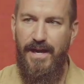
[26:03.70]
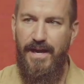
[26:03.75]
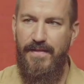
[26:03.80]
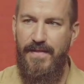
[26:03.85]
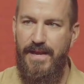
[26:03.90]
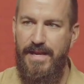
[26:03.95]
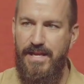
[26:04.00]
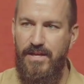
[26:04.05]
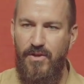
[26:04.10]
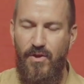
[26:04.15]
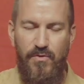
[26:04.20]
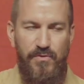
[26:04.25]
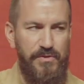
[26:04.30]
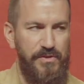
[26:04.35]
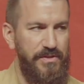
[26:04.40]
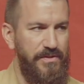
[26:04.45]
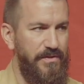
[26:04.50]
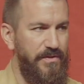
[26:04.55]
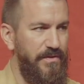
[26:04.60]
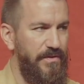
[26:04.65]
And then he
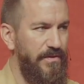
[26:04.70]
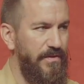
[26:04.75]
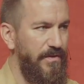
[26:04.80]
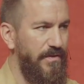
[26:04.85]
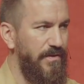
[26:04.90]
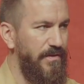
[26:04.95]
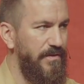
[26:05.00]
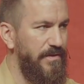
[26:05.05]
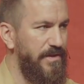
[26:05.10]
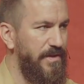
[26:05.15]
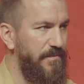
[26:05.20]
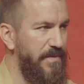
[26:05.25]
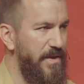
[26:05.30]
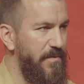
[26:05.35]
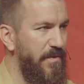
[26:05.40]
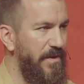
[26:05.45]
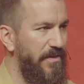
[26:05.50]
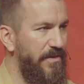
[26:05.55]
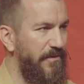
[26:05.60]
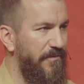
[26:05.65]
goes to
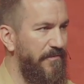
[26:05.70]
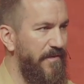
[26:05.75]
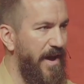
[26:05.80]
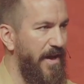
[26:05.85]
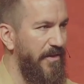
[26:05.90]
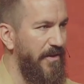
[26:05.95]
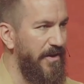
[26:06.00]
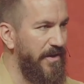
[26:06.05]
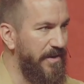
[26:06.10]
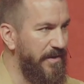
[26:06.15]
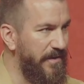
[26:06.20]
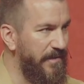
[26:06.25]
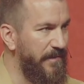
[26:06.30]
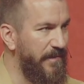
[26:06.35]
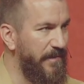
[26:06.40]
be with the Father.